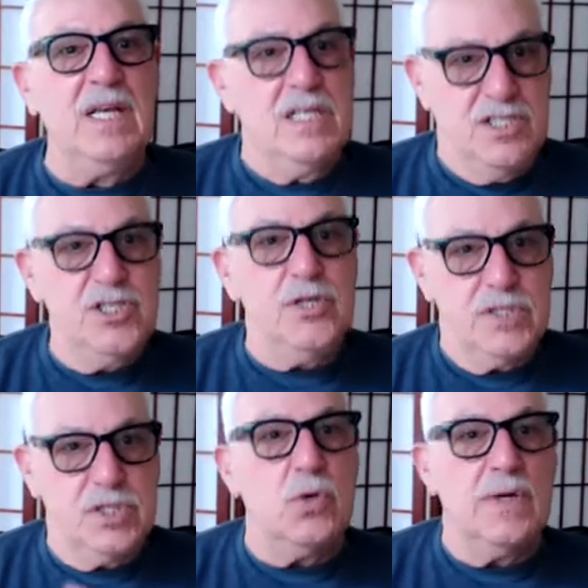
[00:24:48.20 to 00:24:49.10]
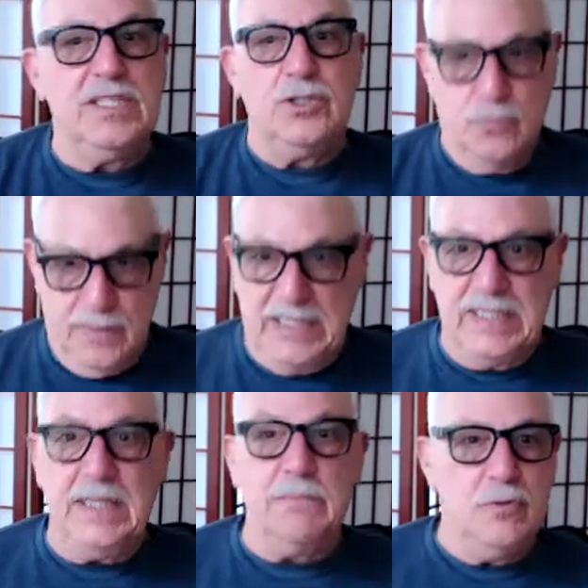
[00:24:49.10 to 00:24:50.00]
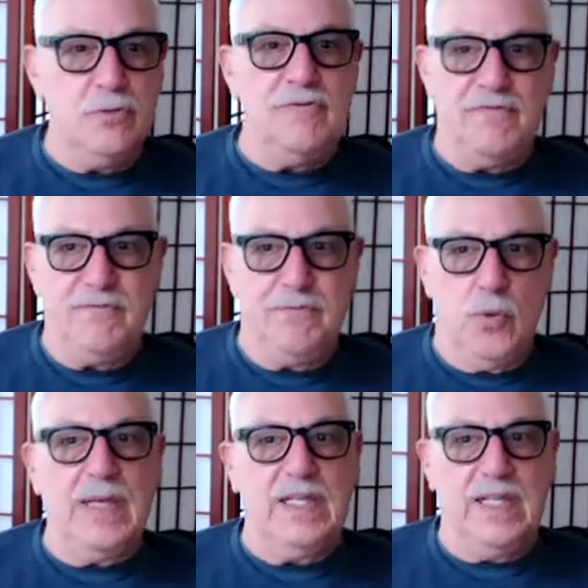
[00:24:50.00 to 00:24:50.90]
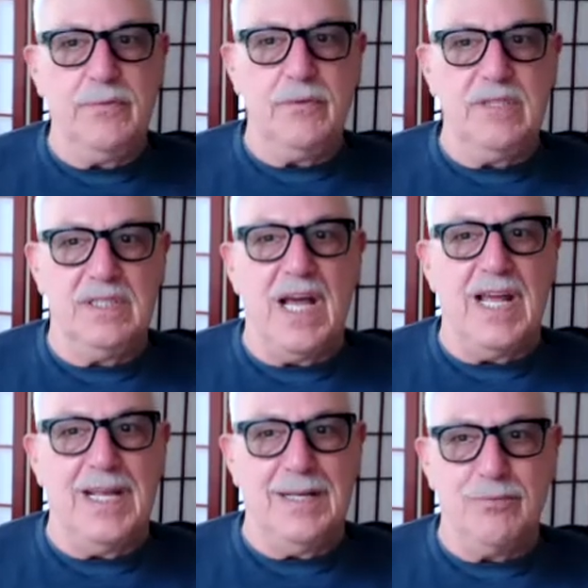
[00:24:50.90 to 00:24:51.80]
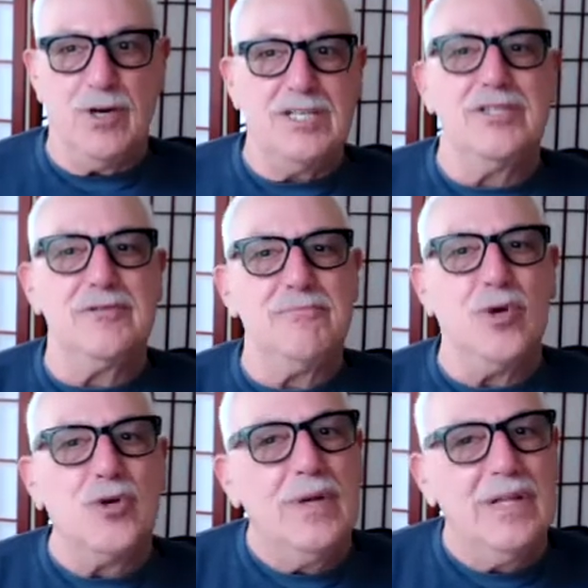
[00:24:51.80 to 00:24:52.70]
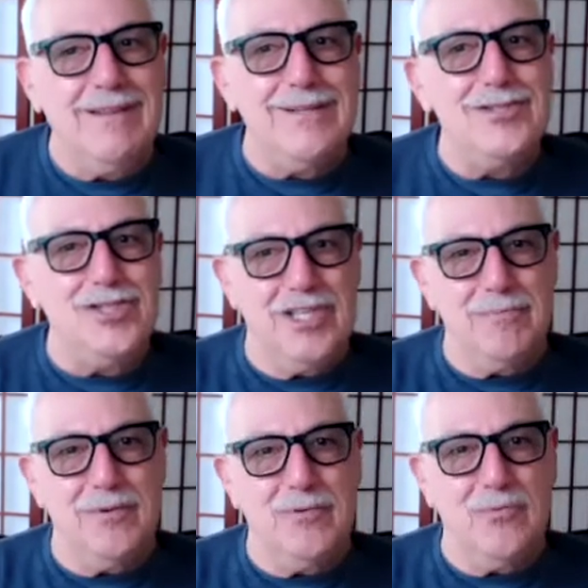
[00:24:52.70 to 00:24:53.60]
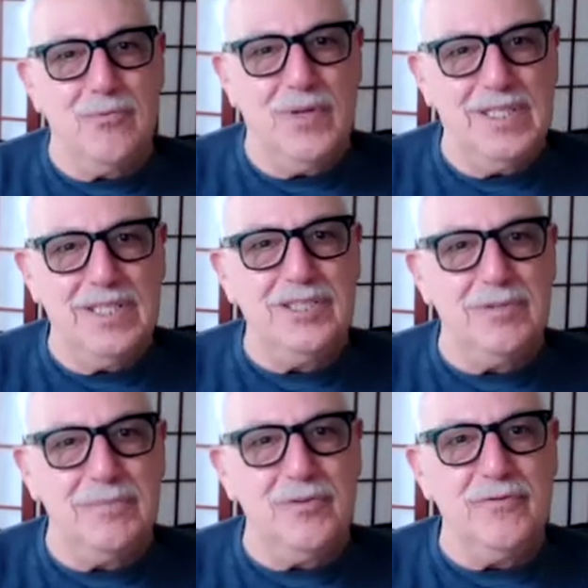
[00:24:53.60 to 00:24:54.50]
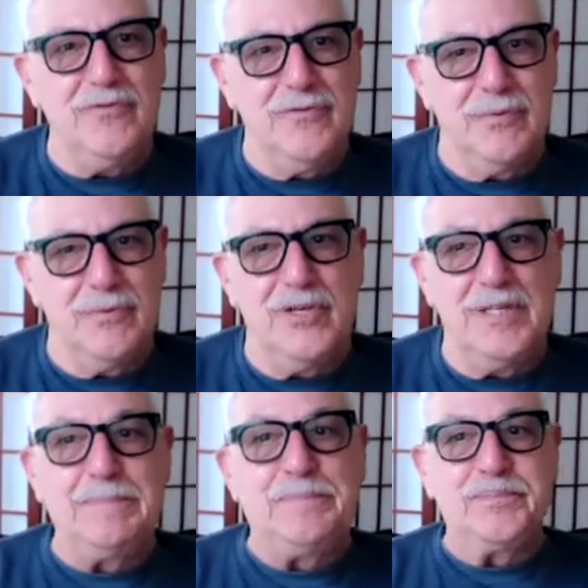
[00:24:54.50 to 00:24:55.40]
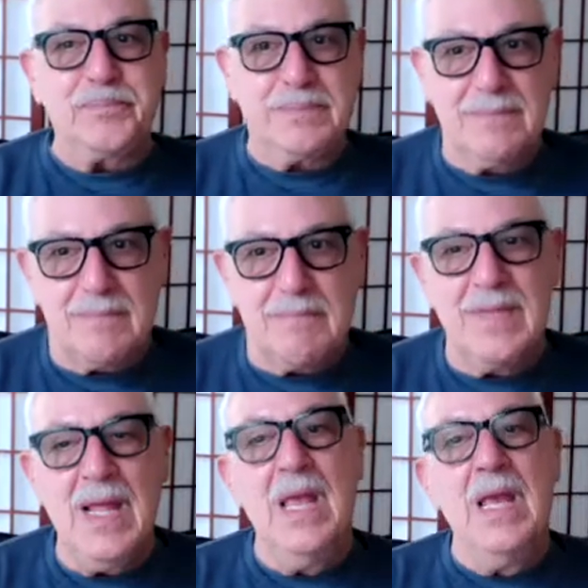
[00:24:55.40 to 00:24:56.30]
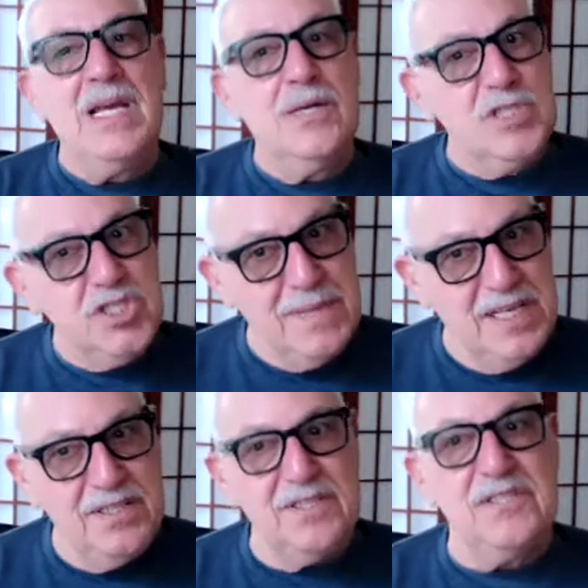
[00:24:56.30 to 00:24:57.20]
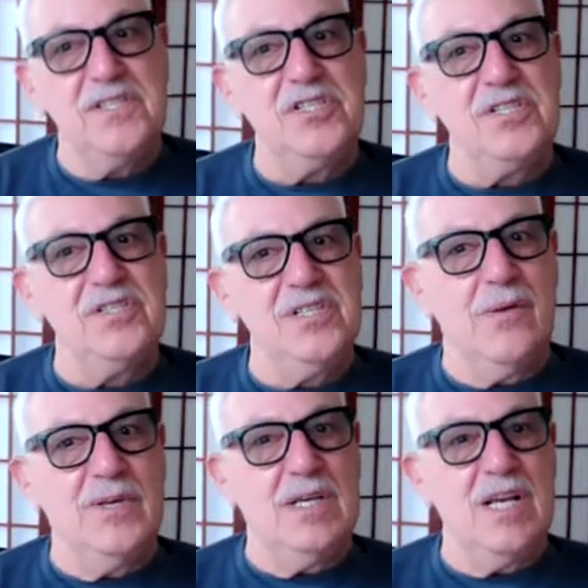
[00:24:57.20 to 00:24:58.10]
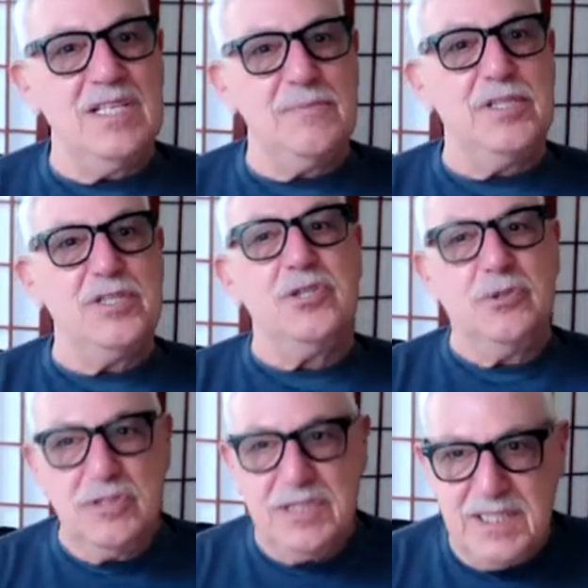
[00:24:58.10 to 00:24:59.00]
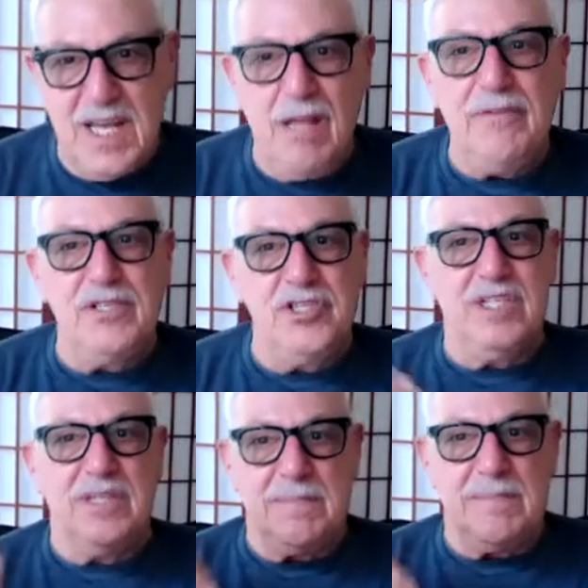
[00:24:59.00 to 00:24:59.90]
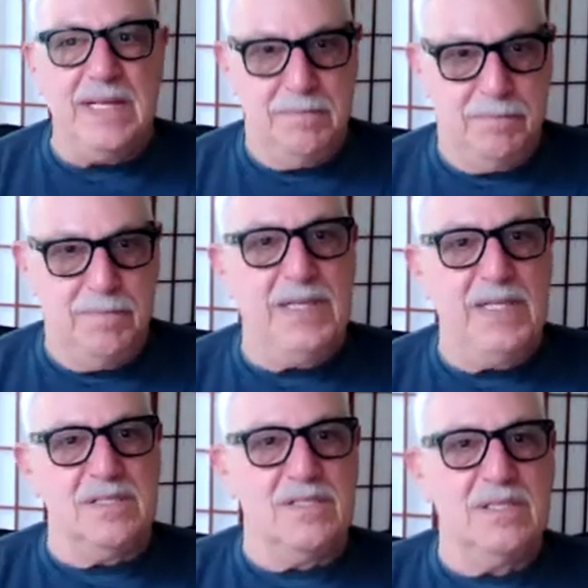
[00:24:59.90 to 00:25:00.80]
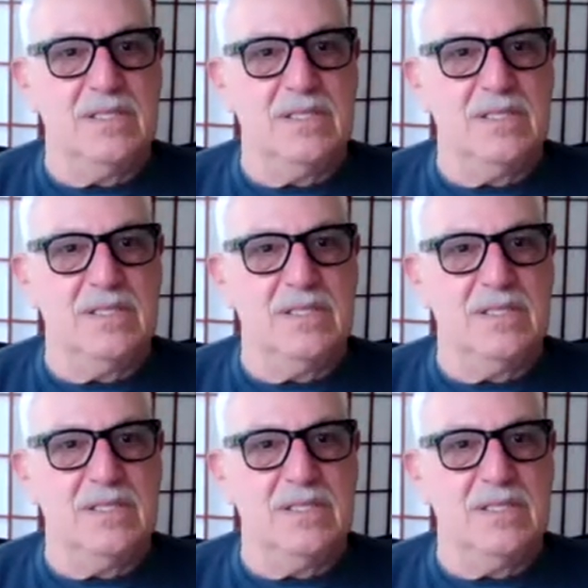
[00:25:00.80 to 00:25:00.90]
she was going to really move quickly through the dying process, more quickly than she had been willing to move through it. And when she made the decision to go on hospice, you could tell that she had made peace